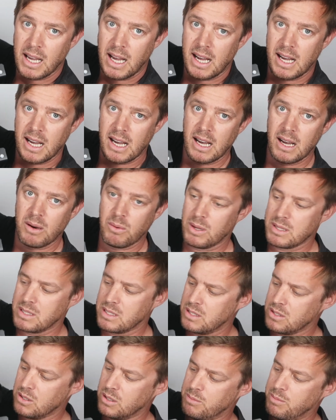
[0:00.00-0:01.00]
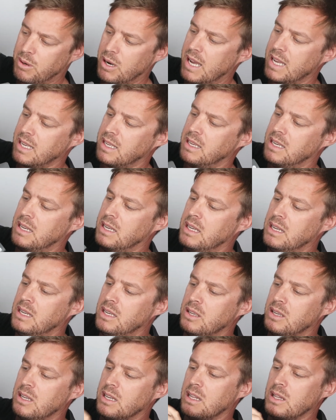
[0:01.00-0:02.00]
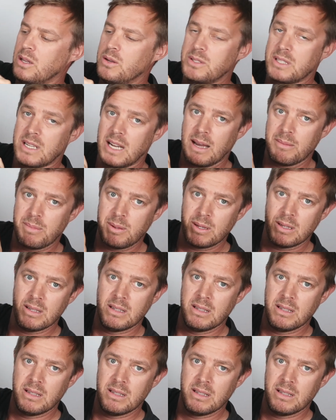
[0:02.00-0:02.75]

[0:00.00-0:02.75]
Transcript: Once it's on the bike, you close it up,